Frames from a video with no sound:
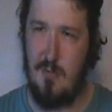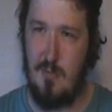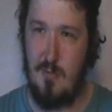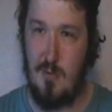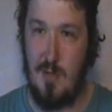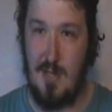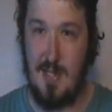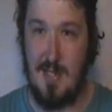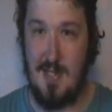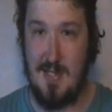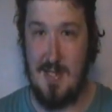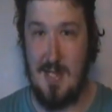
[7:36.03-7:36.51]

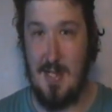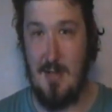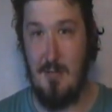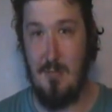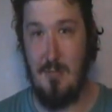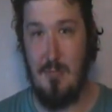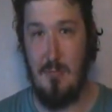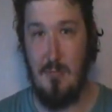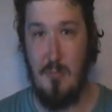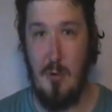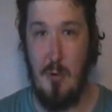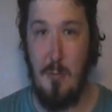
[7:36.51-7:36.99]
like I said,
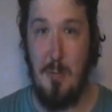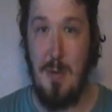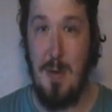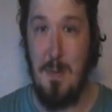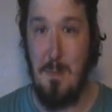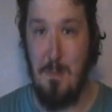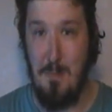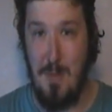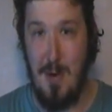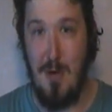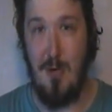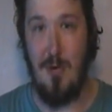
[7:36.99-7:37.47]
we'll be
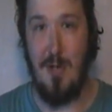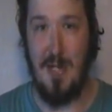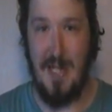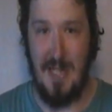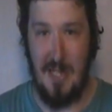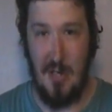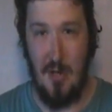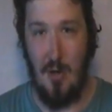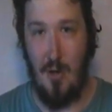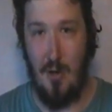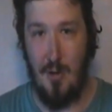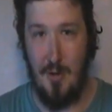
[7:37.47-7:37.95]

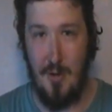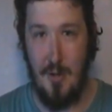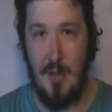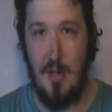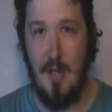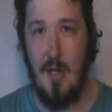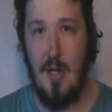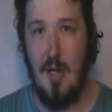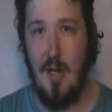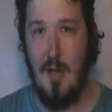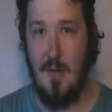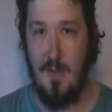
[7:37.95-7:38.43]
building on
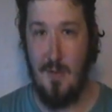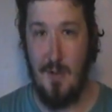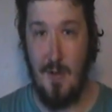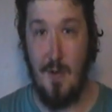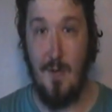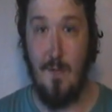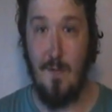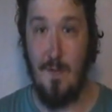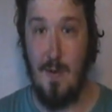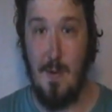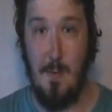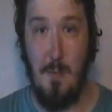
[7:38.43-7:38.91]
for
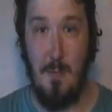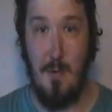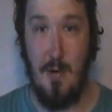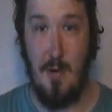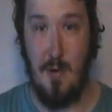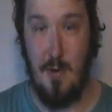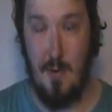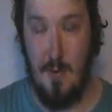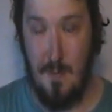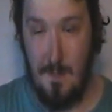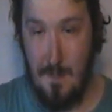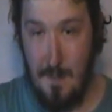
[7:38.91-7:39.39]
November.